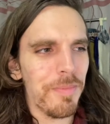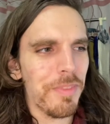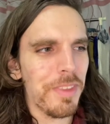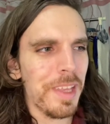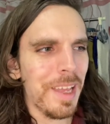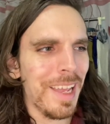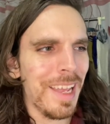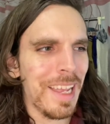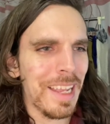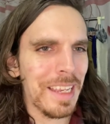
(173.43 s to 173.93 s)

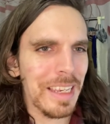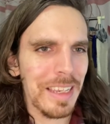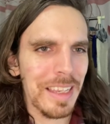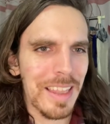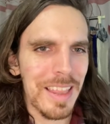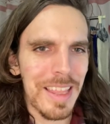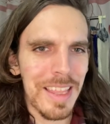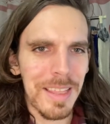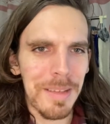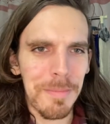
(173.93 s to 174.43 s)
and
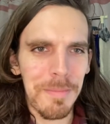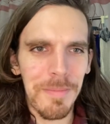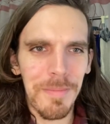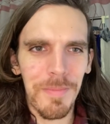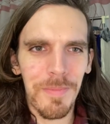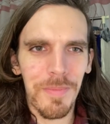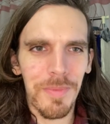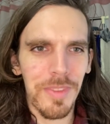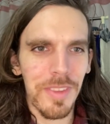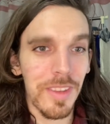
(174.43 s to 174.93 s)
the
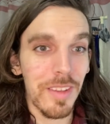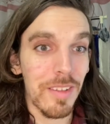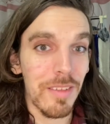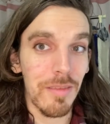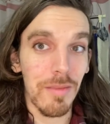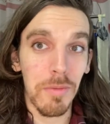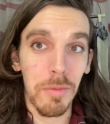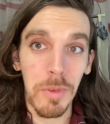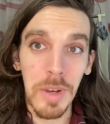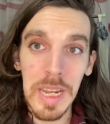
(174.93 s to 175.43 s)

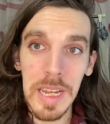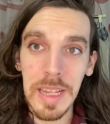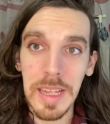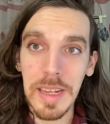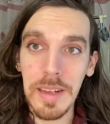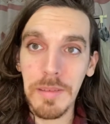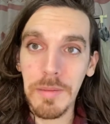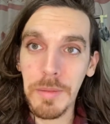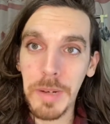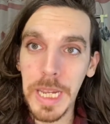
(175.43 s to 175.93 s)

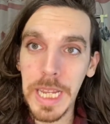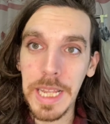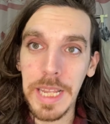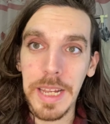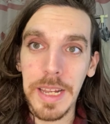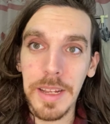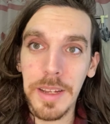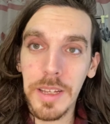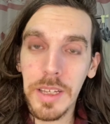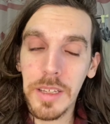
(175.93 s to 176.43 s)
really,
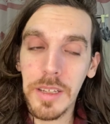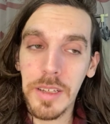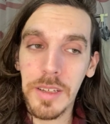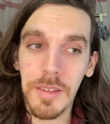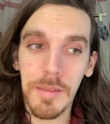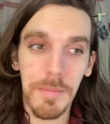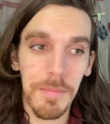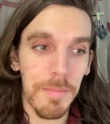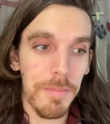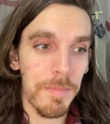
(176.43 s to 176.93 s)
really
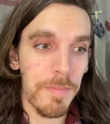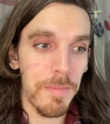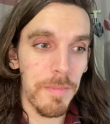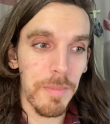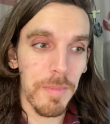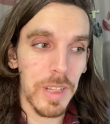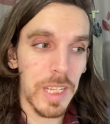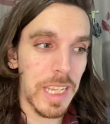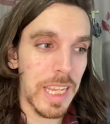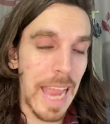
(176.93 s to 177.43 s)

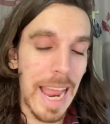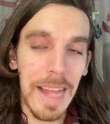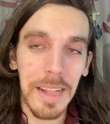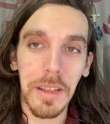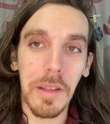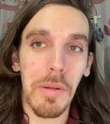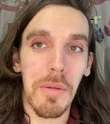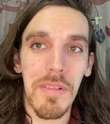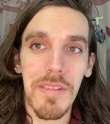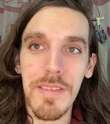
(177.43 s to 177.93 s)

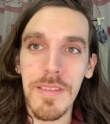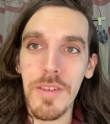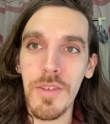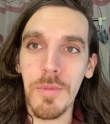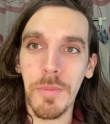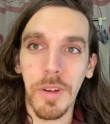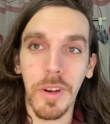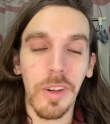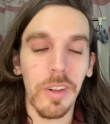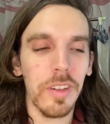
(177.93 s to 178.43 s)
gallows
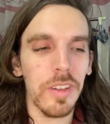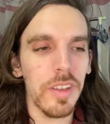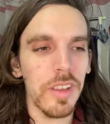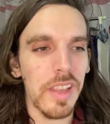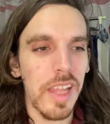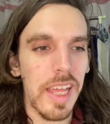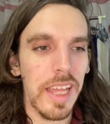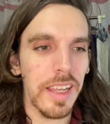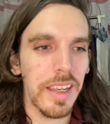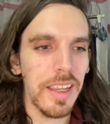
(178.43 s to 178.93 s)
humor
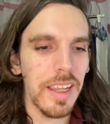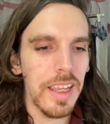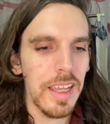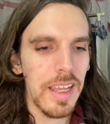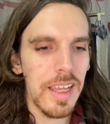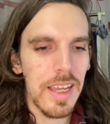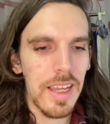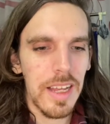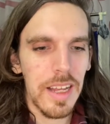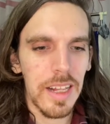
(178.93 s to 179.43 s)
that
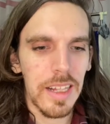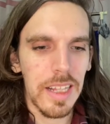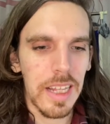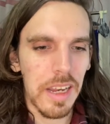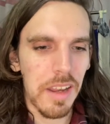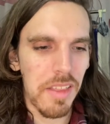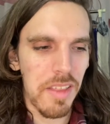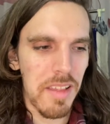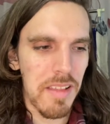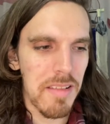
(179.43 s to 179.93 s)
a
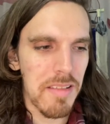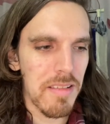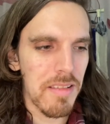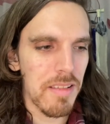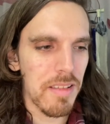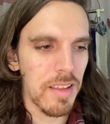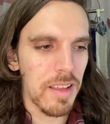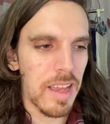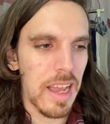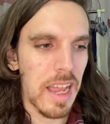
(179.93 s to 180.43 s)
lot of these
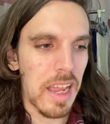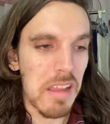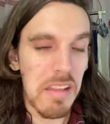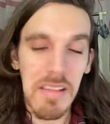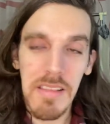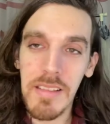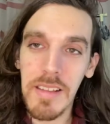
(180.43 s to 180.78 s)
guys